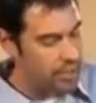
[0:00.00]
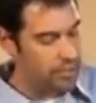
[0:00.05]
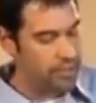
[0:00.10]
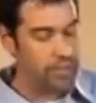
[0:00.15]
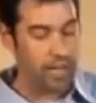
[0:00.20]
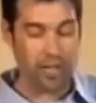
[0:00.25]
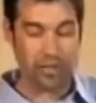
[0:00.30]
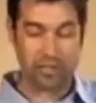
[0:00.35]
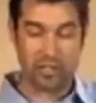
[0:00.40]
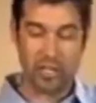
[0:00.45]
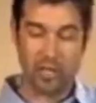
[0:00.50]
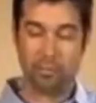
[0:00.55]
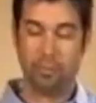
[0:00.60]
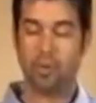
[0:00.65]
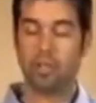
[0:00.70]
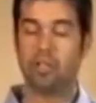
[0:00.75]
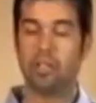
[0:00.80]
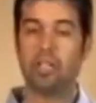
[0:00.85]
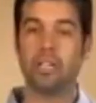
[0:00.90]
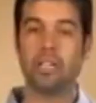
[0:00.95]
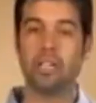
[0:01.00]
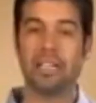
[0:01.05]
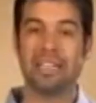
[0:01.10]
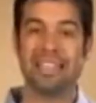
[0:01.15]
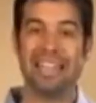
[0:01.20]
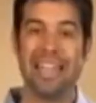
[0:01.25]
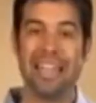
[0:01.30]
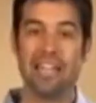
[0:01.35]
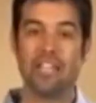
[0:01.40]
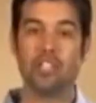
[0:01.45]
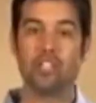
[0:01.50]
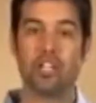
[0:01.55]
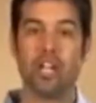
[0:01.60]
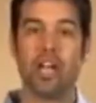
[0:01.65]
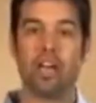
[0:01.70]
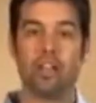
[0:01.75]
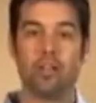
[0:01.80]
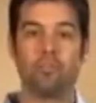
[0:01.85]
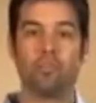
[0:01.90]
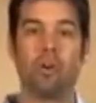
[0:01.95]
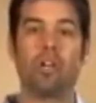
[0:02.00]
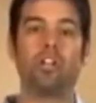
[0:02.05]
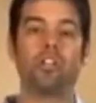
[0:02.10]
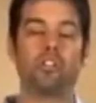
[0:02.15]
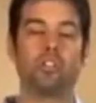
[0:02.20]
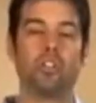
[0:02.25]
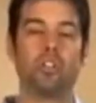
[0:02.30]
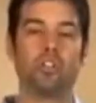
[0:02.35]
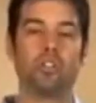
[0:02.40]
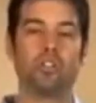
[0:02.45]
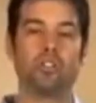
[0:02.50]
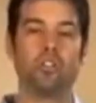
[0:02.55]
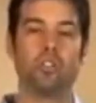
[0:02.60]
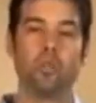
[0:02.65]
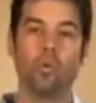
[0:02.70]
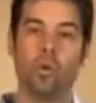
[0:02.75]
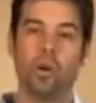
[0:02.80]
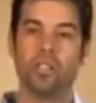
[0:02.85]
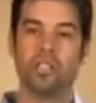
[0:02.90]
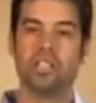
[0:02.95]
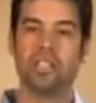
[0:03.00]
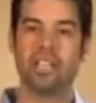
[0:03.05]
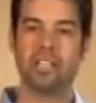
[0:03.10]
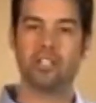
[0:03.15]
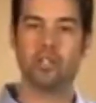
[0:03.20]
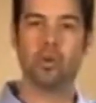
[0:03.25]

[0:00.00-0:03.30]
Now typically in a gauge calibration, you want to get